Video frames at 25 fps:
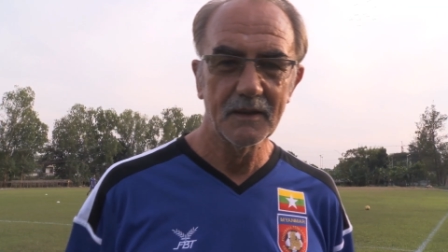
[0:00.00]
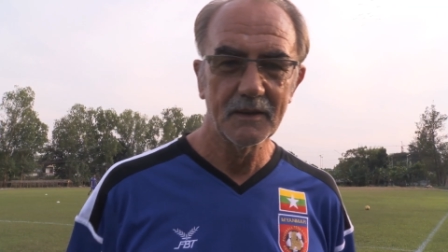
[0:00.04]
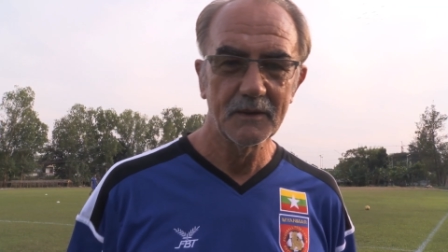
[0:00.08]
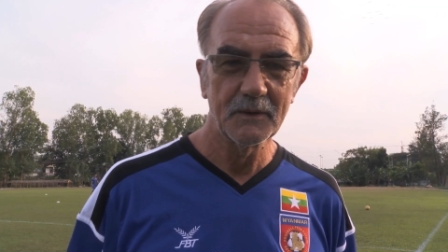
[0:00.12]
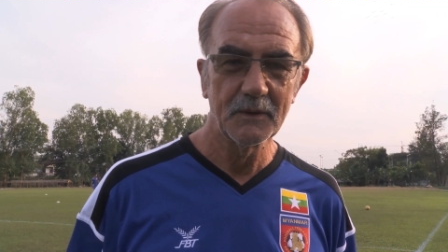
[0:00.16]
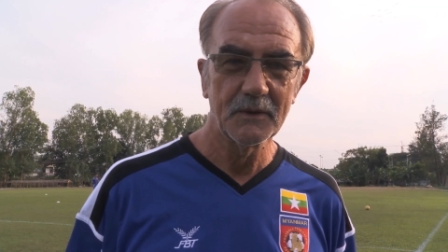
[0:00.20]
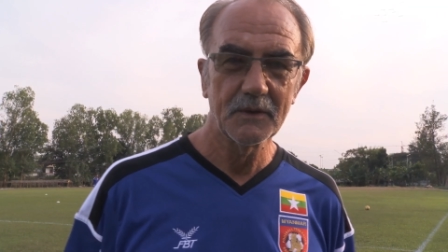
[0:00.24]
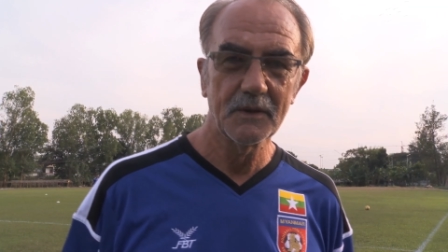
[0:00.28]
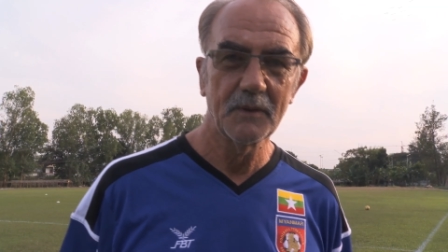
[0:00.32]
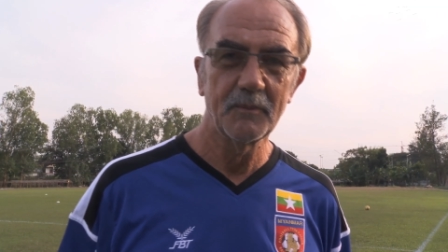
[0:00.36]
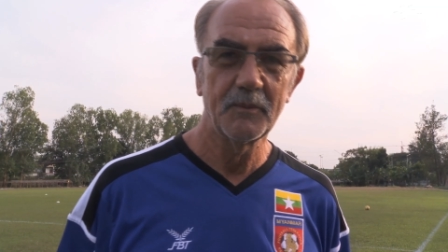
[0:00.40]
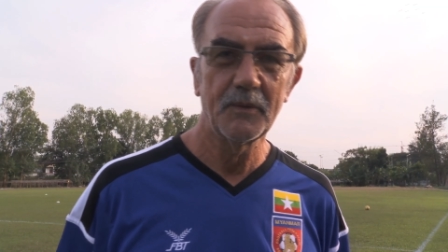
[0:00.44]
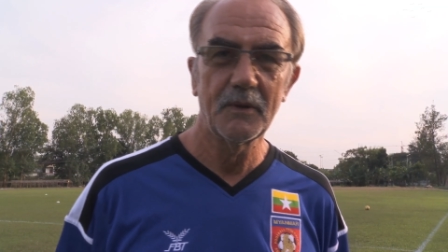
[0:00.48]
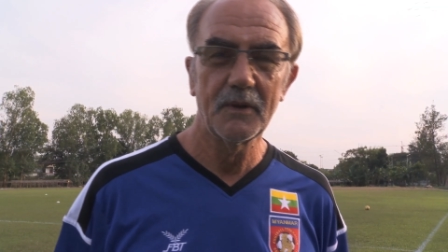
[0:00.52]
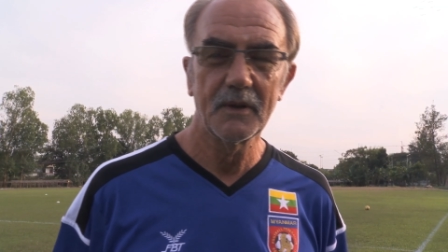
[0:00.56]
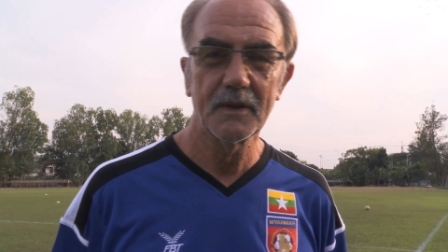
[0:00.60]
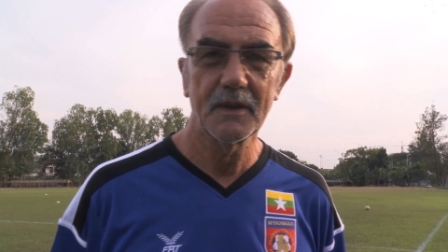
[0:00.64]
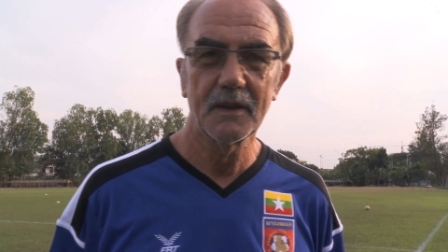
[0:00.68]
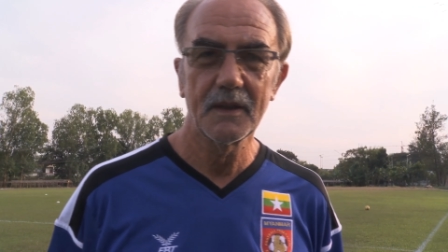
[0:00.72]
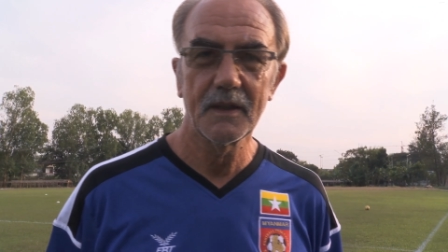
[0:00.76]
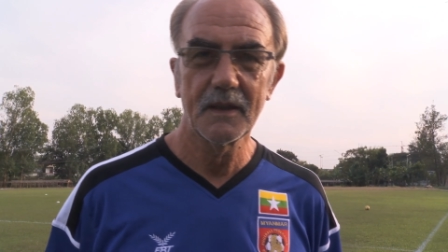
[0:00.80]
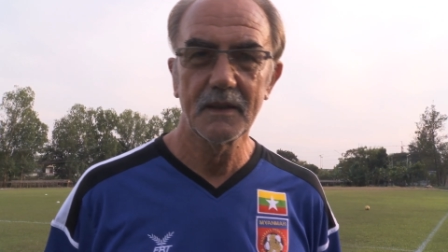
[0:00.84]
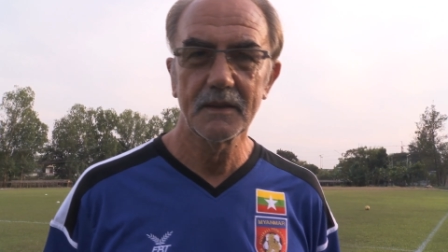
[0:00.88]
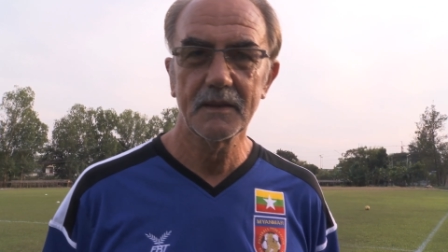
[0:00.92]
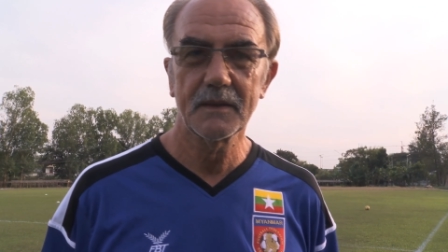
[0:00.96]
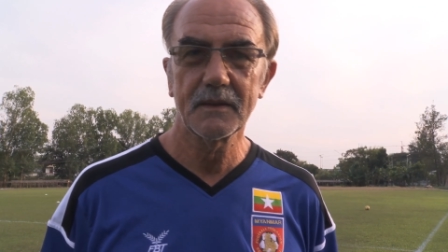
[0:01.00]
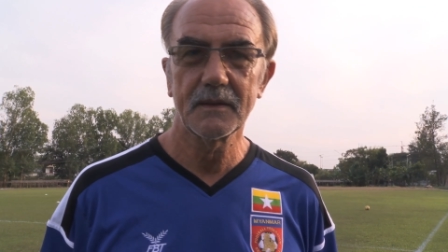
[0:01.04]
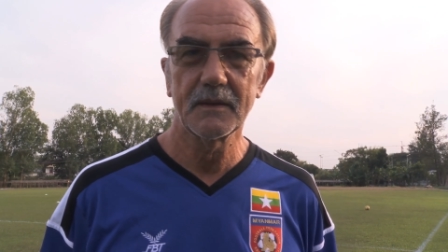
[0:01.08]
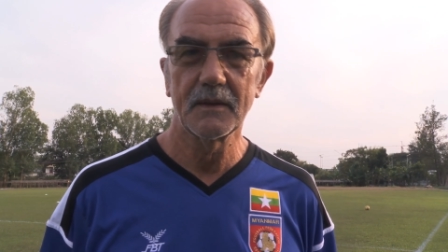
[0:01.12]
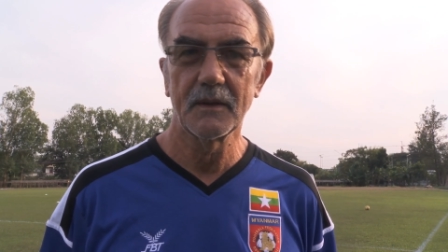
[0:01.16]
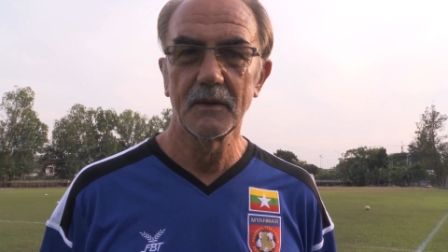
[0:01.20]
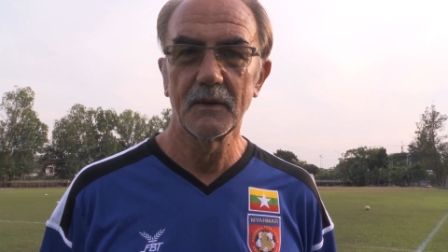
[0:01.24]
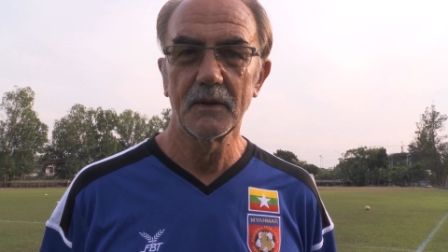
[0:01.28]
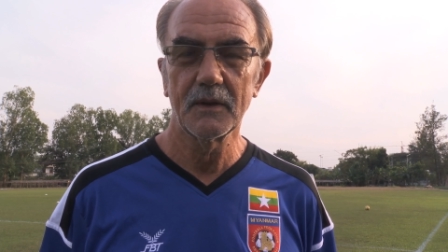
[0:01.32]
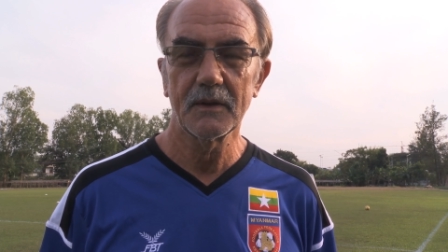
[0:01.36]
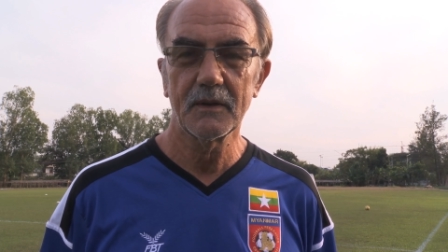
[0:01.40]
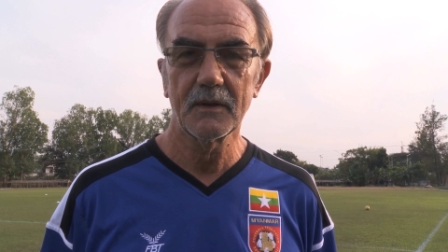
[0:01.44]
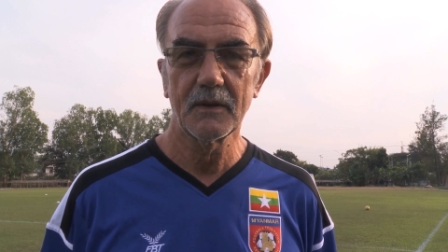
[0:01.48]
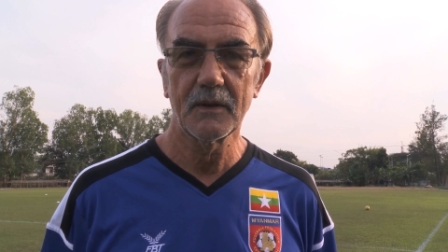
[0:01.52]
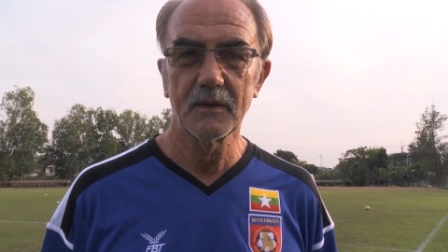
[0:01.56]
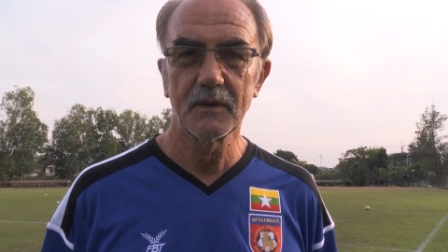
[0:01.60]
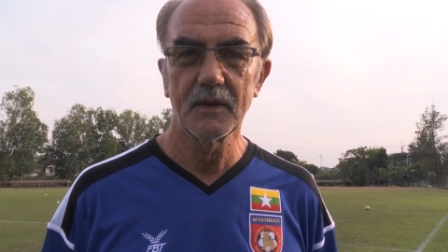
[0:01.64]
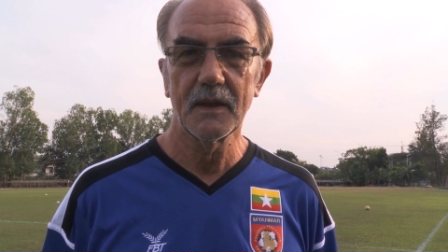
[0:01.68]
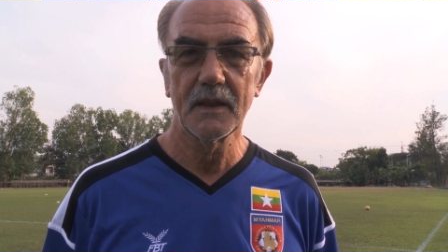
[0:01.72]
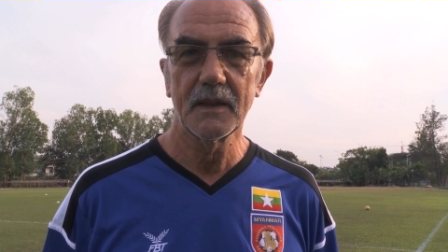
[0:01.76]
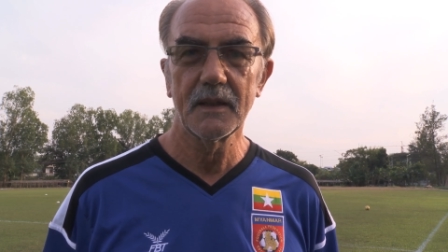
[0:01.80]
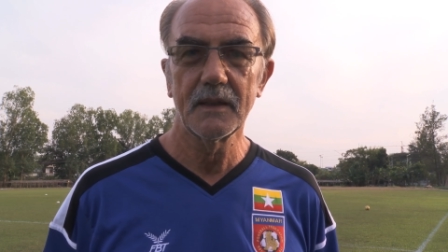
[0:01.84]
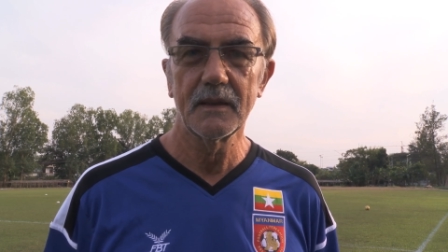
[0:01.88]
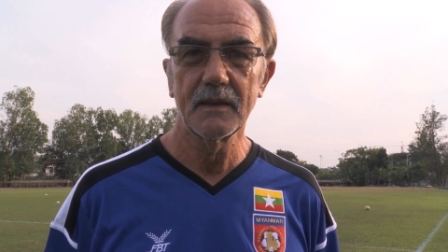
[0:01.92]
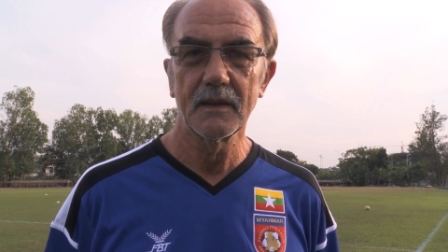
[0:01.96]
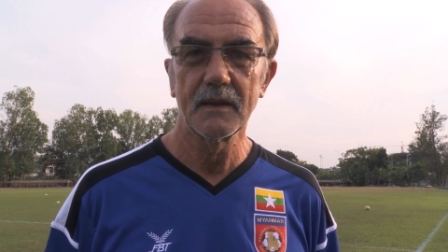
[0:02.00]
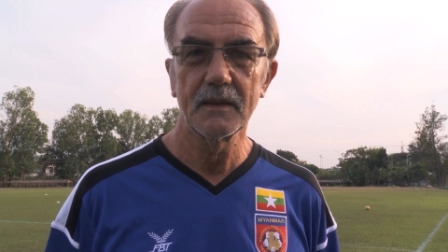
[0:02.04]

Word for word: You supported us a lot already,